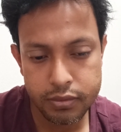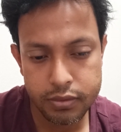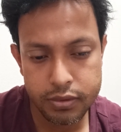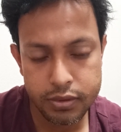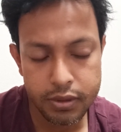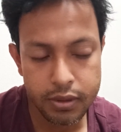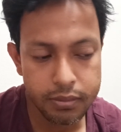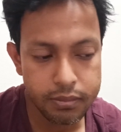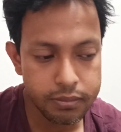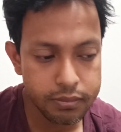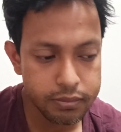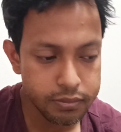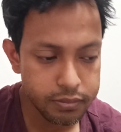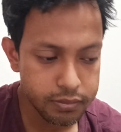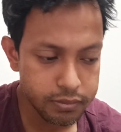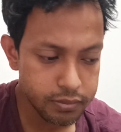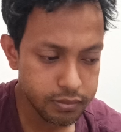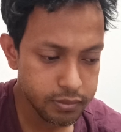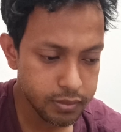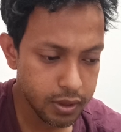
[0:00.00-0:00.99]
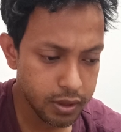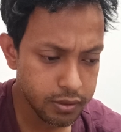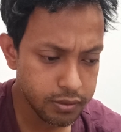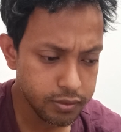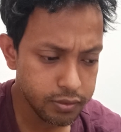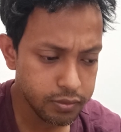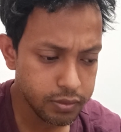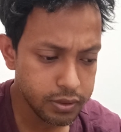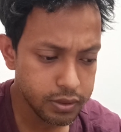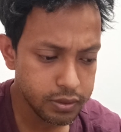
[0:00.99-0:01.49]
some, I don't
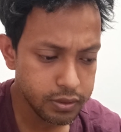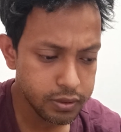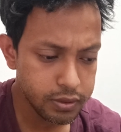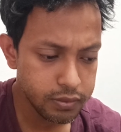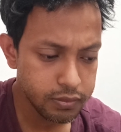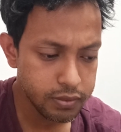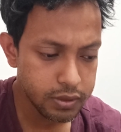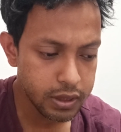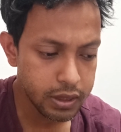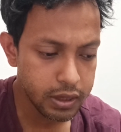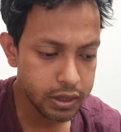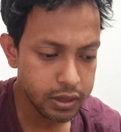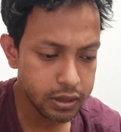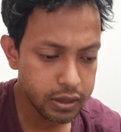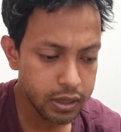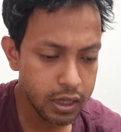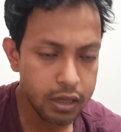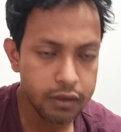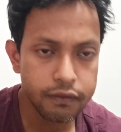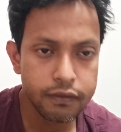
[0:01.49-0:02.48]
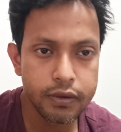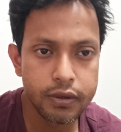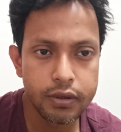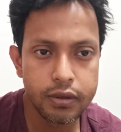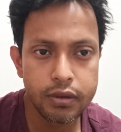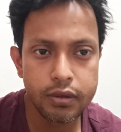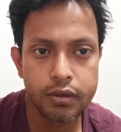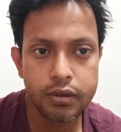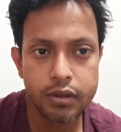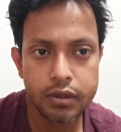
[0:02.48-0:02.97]
know what, like
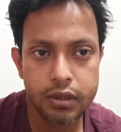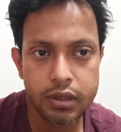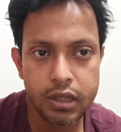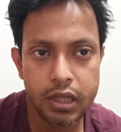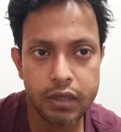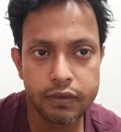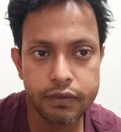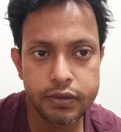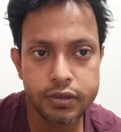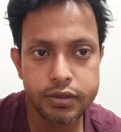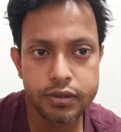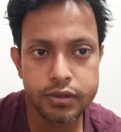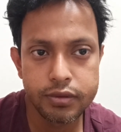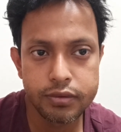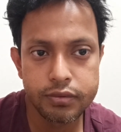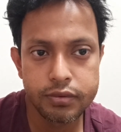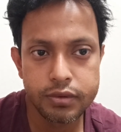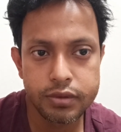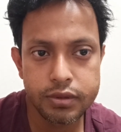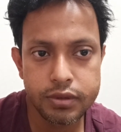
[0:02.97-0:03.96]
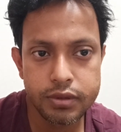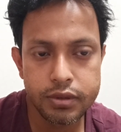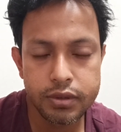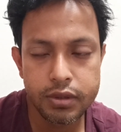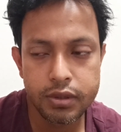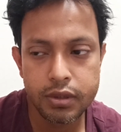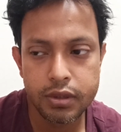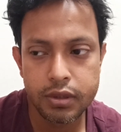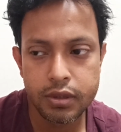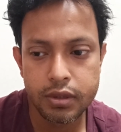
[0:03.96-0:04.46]
lava stones.
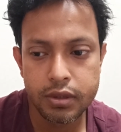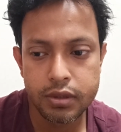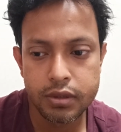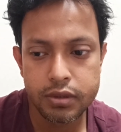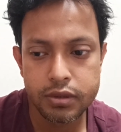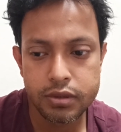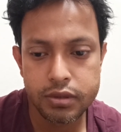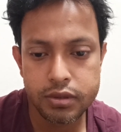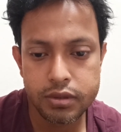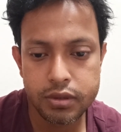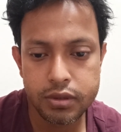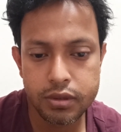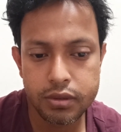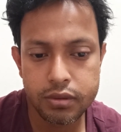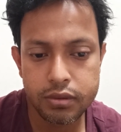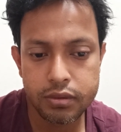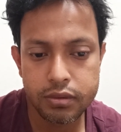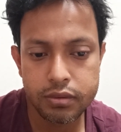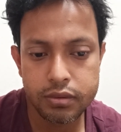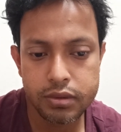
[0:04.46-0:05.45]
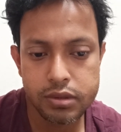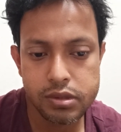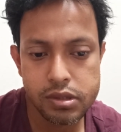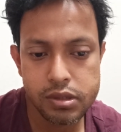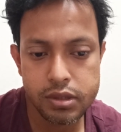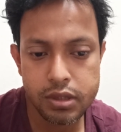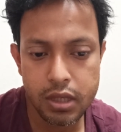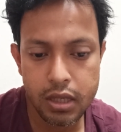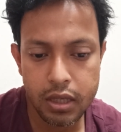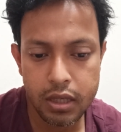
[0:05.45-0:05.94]
So
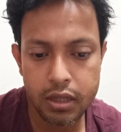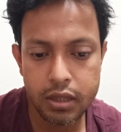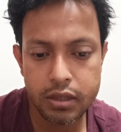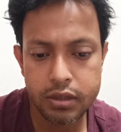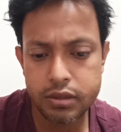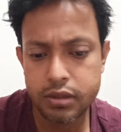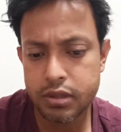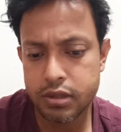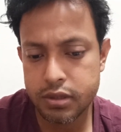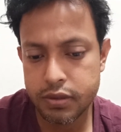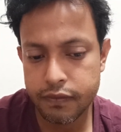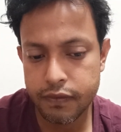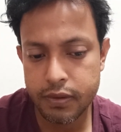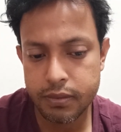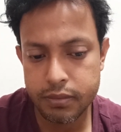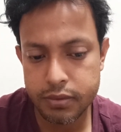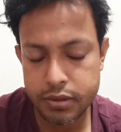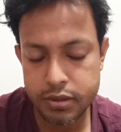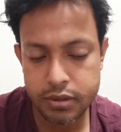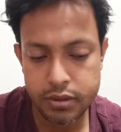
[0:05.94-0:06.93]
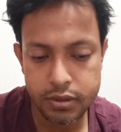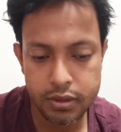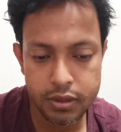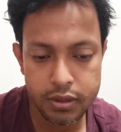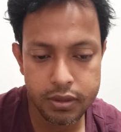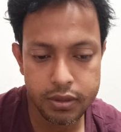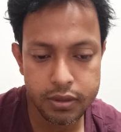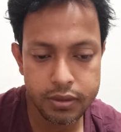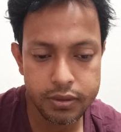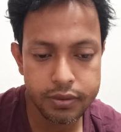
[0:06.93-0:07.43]
this guy, he's a famous
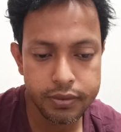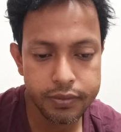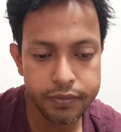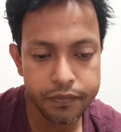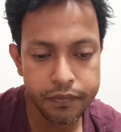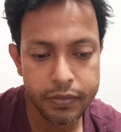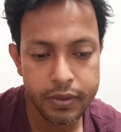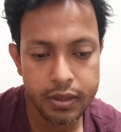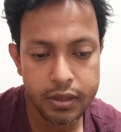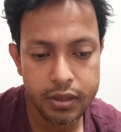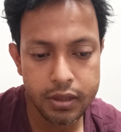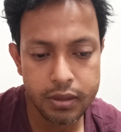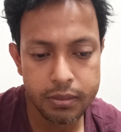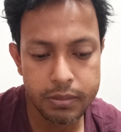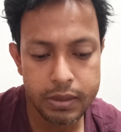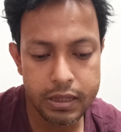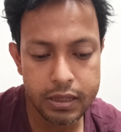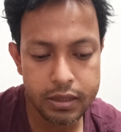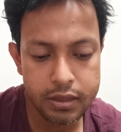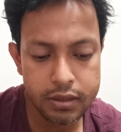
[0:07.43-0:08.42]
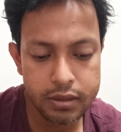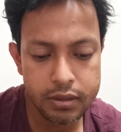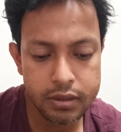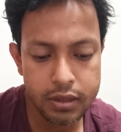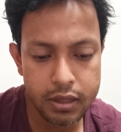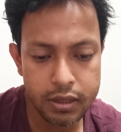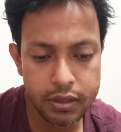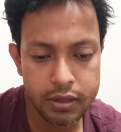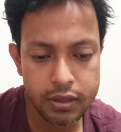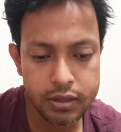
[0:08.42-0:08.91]

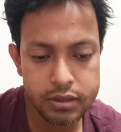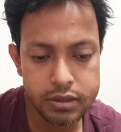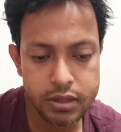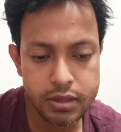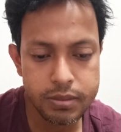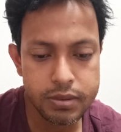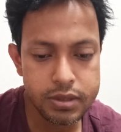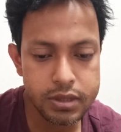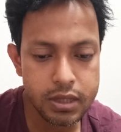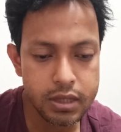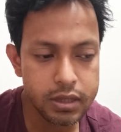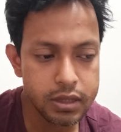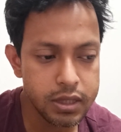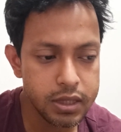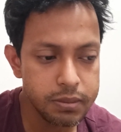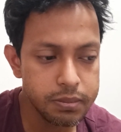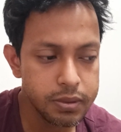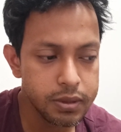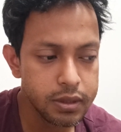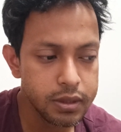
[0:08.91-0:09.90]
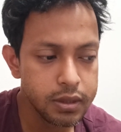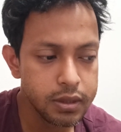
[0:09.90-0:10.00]
comedian. I think his name is Sandeep.